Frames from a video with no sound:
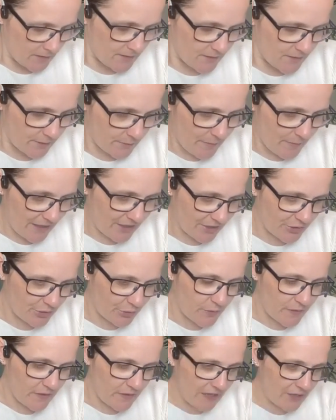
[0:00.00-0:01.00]
to make
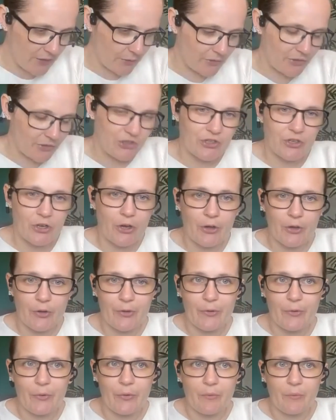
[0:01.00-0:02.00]
sure that you
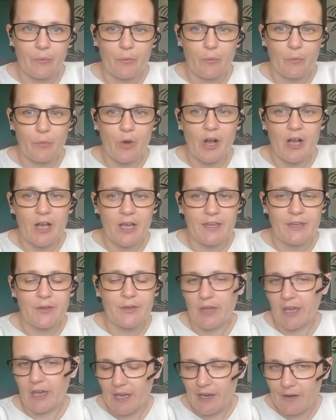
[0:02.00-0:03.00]
show why
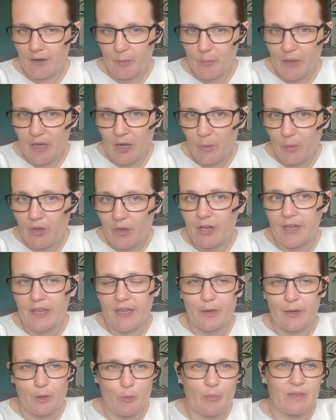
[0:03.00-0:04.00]
you care about
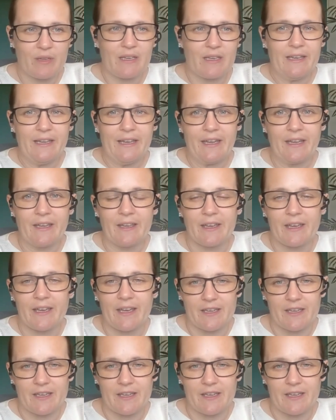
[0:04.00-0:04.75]
working openly.